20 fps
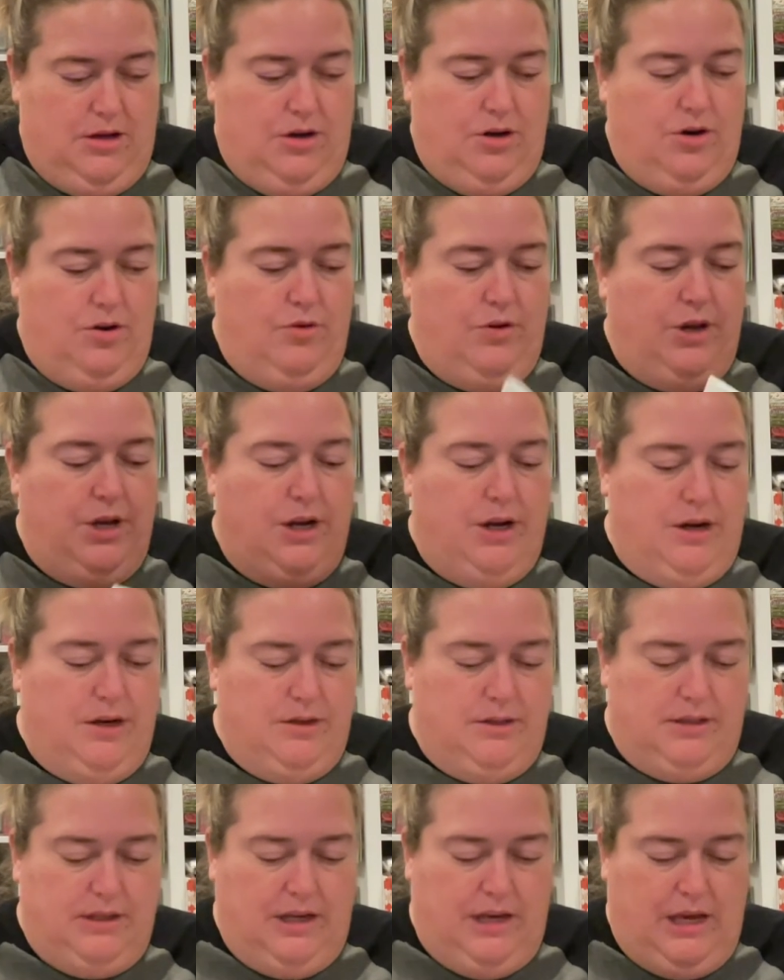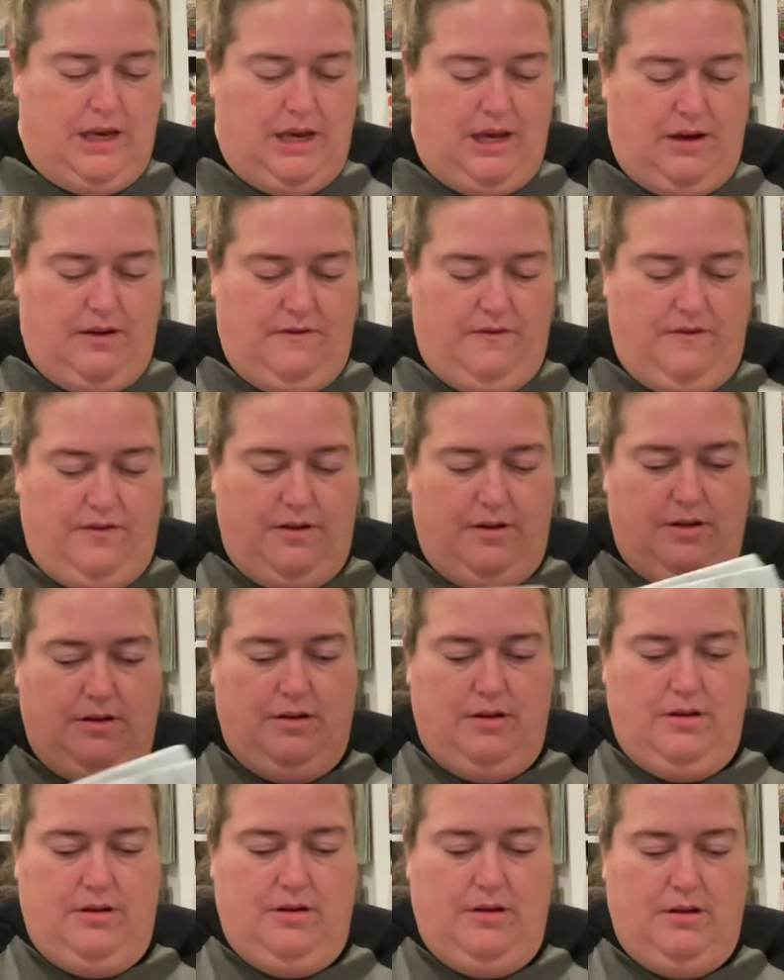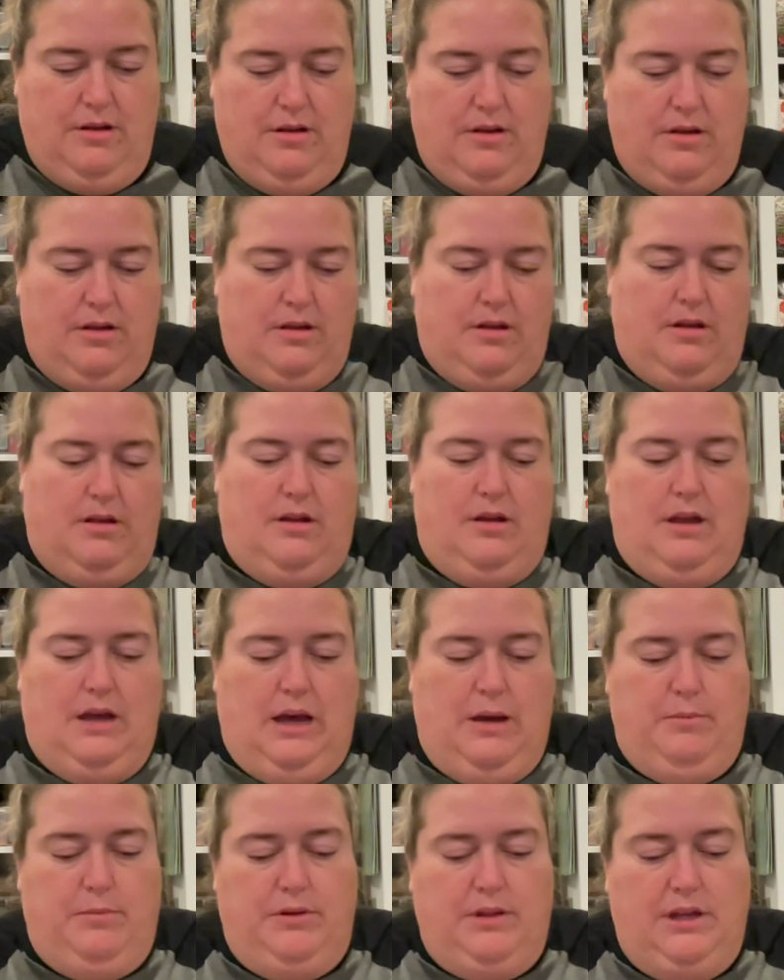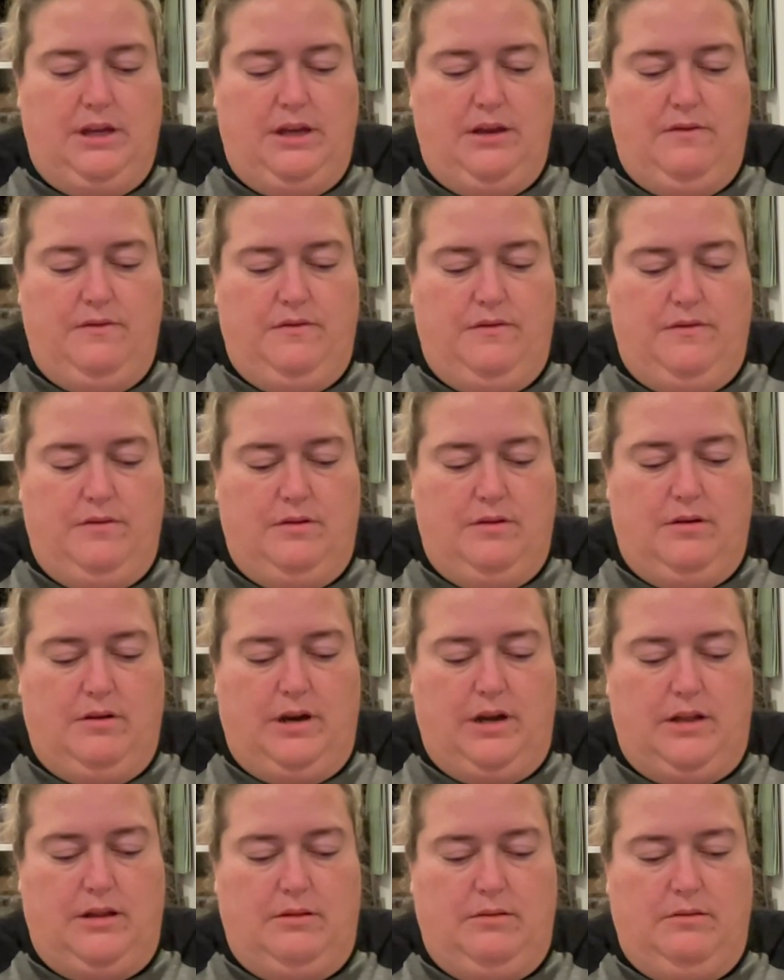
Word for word: New Year's Eve, I believe. All right.